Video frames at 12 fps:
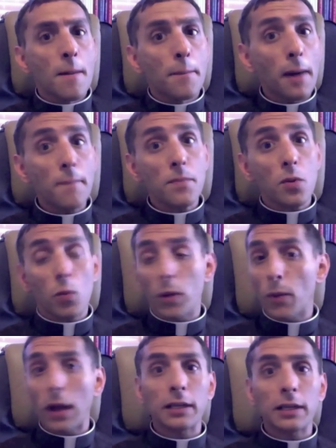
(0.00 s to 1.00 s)
but we
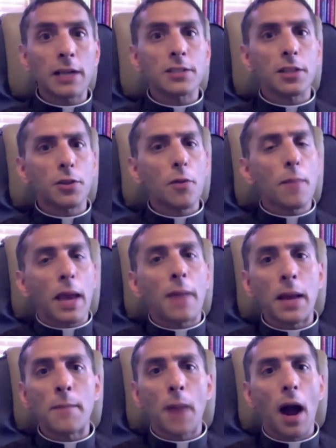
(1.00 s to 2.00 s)
recognize that they're man-made